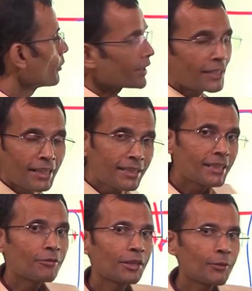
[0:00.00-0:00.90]
with
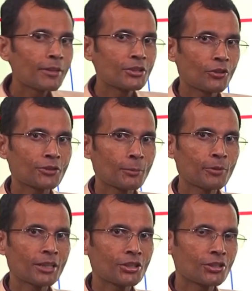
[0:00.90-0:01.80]
increasing frequency of
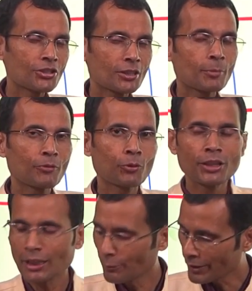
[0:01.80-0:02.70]
stimulation just before
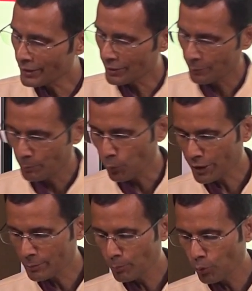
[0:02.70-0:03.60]
the event more
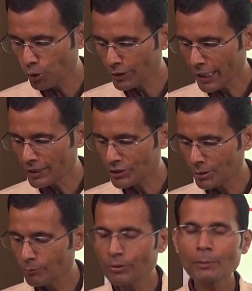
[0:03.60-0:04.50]
and more
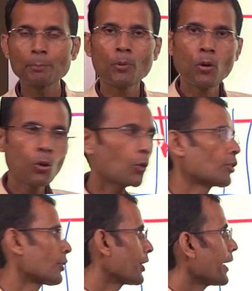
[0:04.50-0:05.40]
calcium will
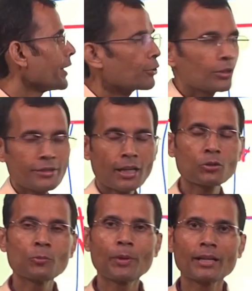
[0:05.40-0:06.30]
pour into the
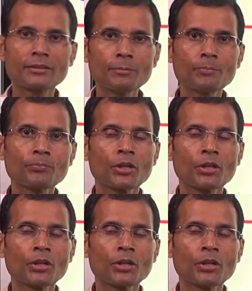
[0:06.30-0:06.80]
sarcoplasm